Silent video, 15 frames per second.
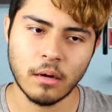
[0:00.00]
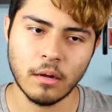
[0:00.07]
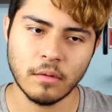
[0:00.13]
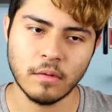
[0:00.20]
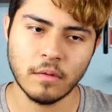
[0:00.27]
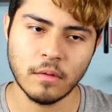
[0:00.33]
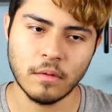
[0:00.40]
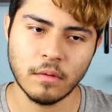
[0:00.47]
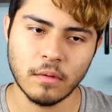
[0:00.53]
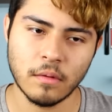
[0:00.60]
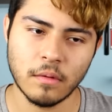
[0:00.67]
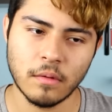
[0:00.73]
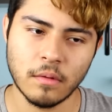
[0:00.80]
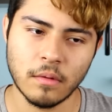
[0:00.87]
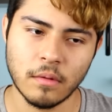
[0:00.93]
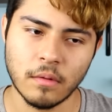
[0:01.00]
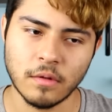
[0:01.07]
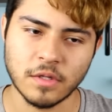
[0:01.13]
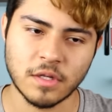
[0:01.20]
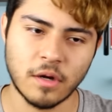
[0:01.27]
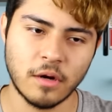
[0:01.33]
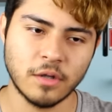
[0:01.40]
that
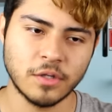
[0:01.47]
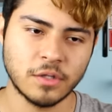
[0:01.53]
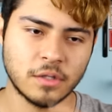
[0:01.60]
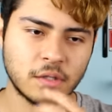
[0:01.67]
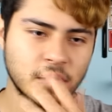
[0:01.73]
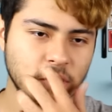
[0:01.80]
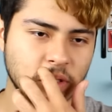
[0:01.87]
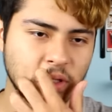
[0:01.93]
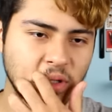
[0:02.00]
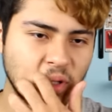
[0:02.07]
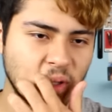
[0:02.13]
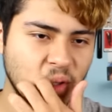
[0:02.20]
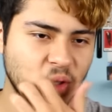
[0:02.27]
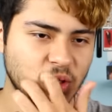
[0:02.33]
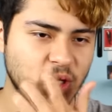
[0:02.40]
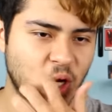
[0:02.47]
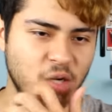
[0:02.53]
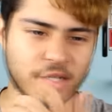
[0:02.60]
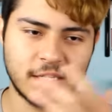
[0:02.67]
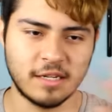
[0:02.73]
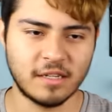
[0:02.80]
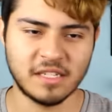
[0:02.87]
those cars, those
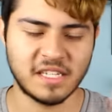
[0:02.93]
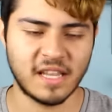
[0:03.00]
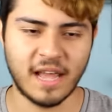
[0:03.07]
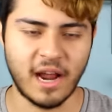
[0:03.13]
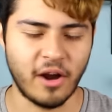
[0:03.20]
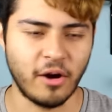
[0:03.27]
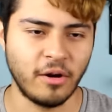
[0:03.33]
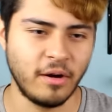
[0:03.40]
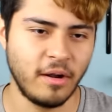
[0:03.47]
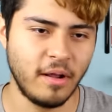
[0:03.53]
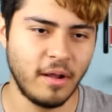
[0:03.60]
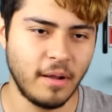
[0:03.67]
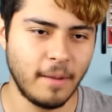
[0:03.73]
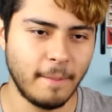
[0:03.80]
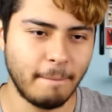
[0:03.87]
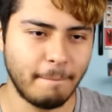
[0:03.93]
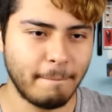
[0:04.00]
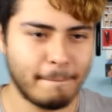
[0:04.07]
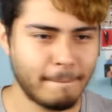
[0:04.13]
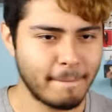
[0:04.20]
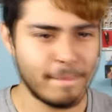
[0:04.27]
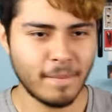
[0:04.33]
cars are just there.
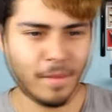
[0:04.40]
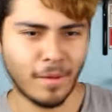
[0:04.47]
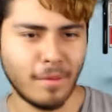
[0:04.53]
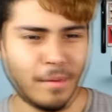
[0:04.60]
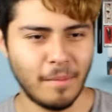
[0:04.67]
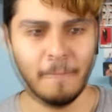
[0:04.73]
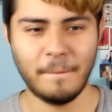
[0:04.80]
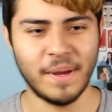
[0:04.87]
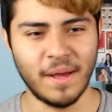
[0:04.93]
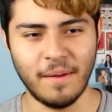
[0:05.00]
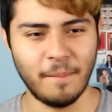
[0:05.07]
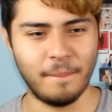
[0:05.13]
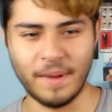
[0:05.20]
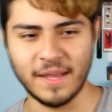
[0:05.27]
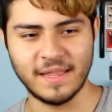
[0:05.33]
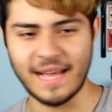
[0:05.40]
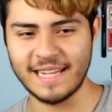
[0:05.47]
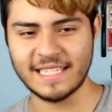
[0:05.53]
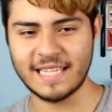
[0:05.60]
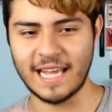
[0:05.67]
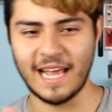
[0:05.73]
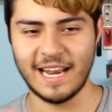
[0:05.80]
But but
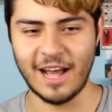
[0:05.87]
that's